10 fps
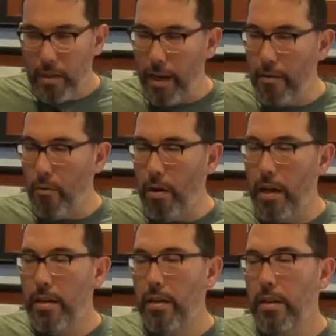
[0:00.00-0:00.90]
Okay,
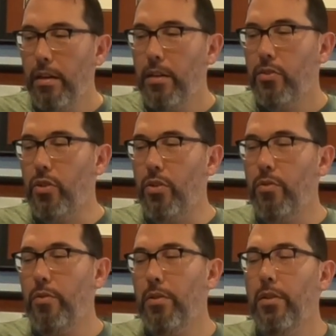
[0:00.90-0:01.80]
1, 2,
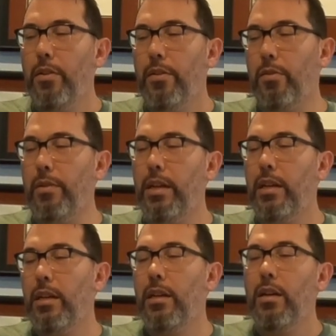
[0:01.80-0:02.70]
3,
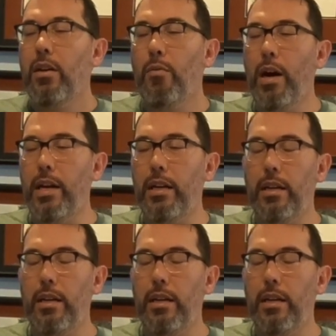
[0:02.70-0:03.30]
1.